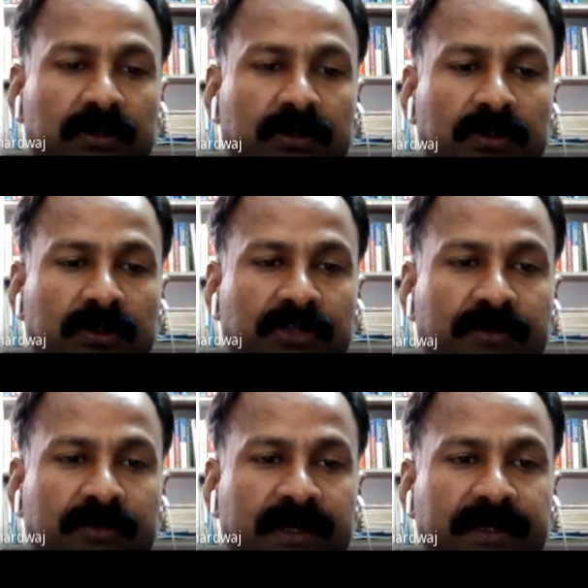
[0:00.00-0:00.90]

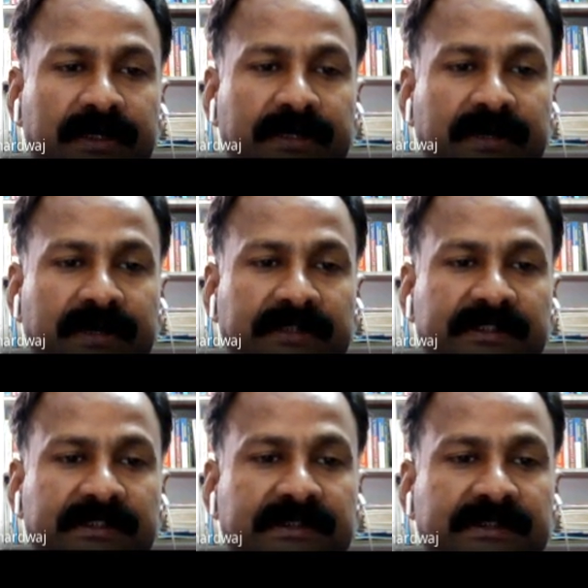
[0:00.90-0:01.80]
Electromagnetic
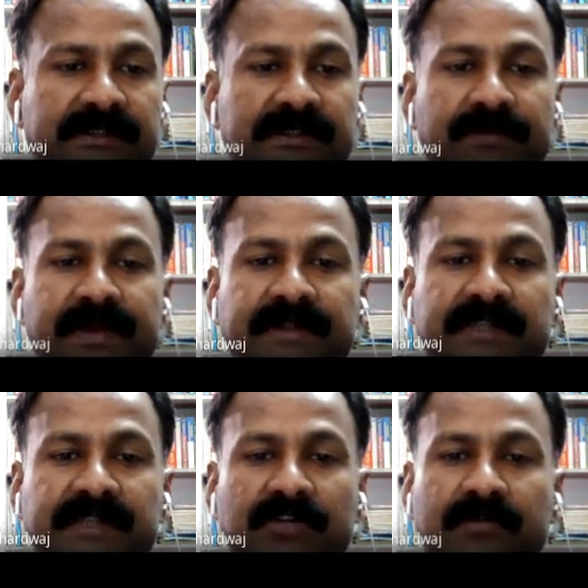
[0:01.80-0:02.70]
devices. The various
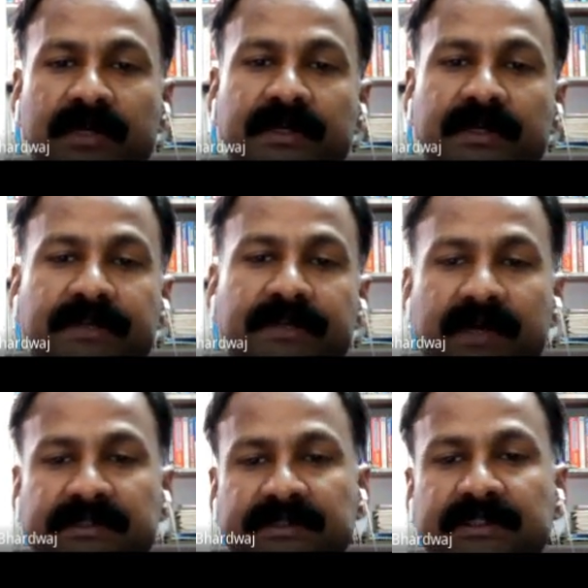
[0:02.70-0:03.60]
electromagnetic
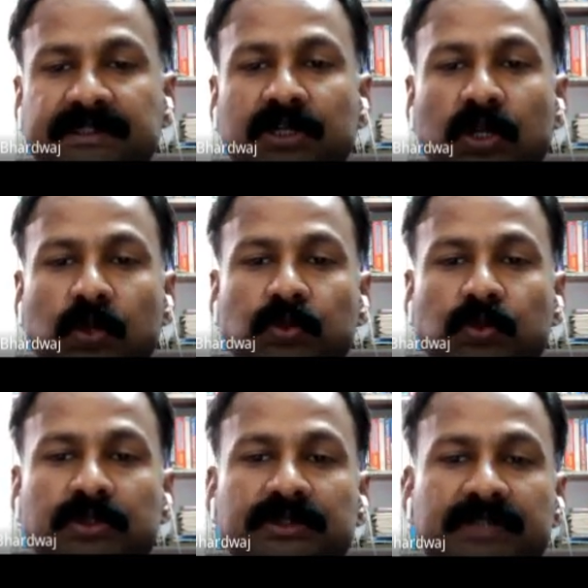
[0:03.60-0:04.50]
devices
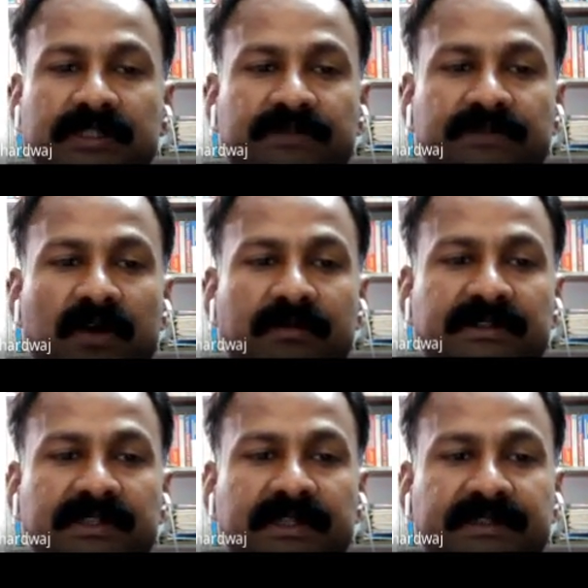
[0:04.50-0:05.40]
include transformers,
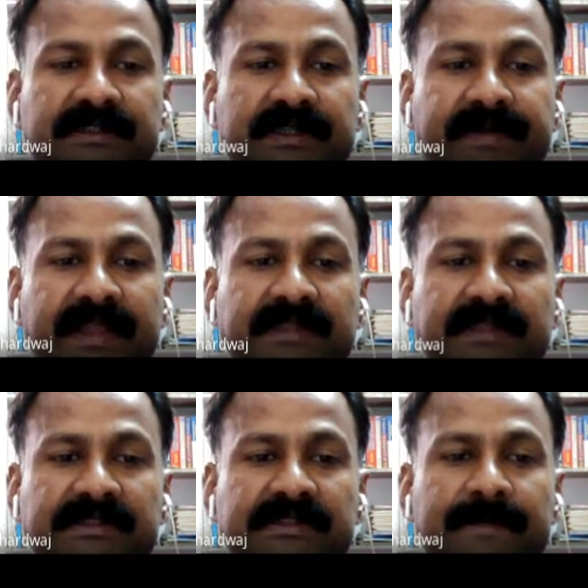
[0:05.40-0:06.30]
electric relays,
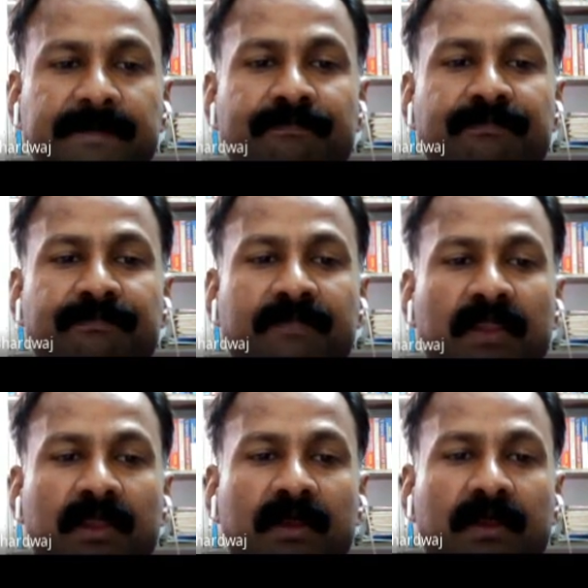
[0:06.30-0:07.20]

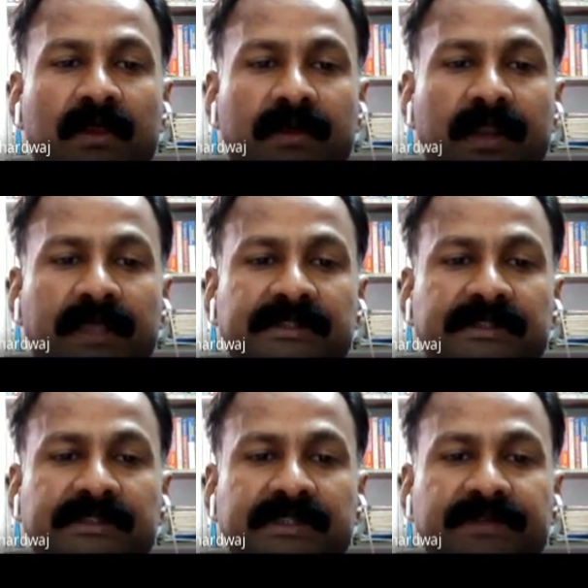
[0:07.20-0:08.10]

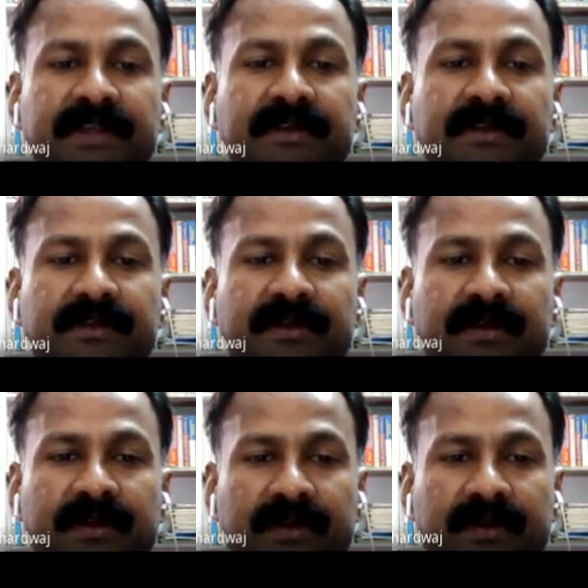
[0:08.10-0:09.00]
TV,
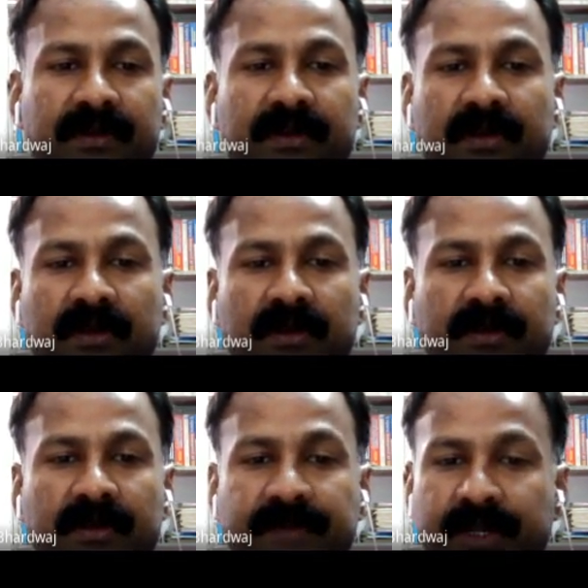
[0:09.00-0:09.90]

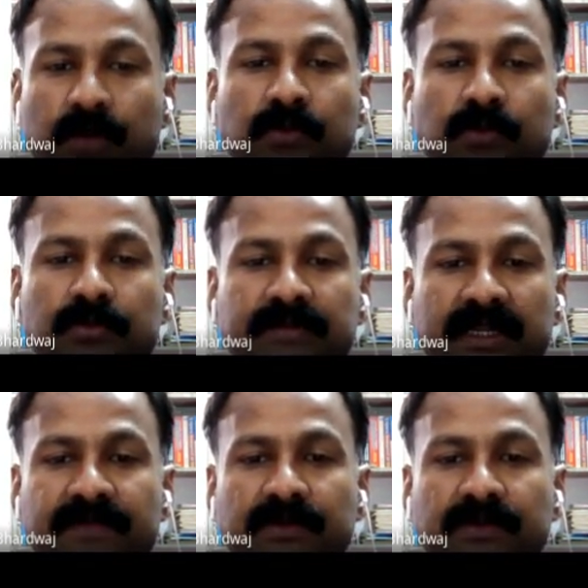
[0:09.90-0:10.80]
radio,
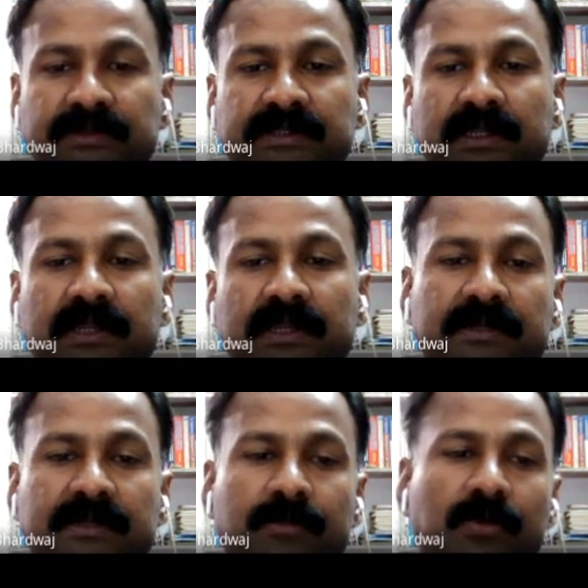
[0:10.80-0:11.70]
telephones,
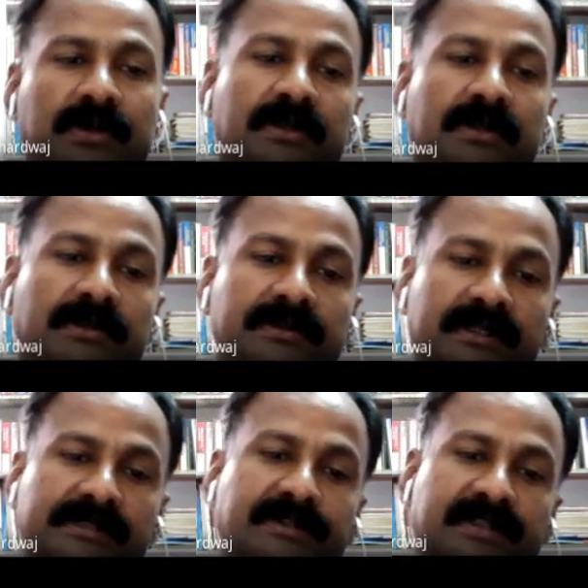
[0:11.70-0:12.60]
electric motor,
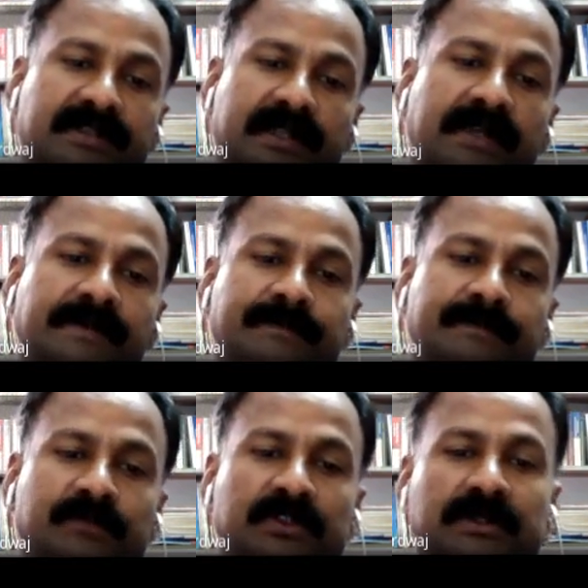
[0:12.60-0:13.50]
transmission line,
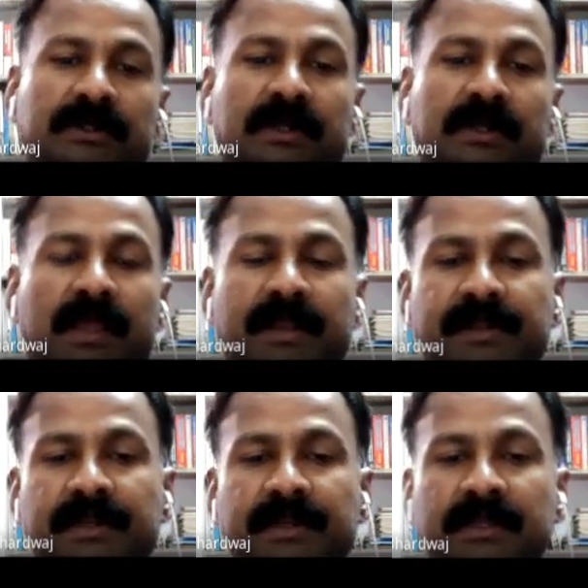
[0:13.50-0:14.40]

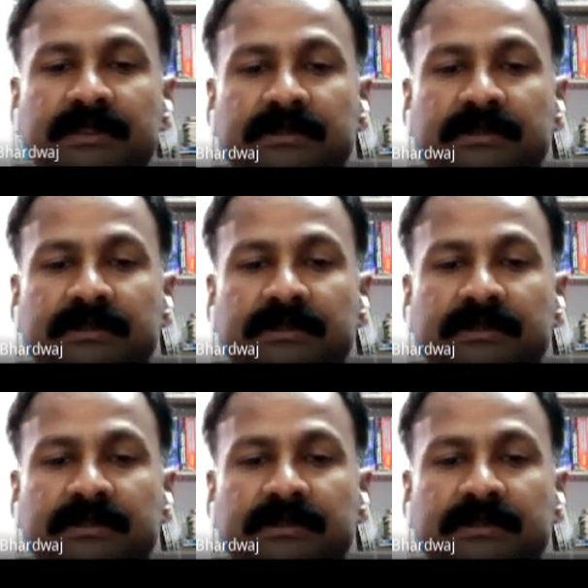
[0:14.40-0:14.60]
antennas,